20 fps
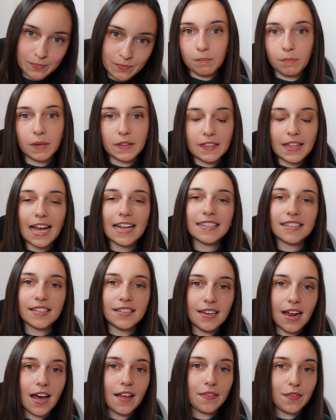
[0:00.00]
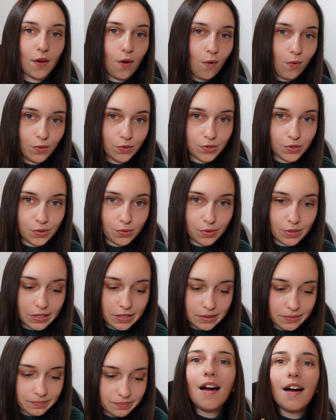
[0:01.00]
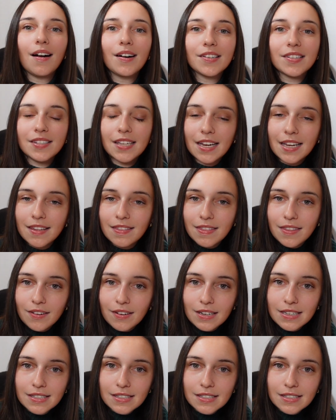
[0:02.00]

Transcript: But that's not the whole story. Our second theory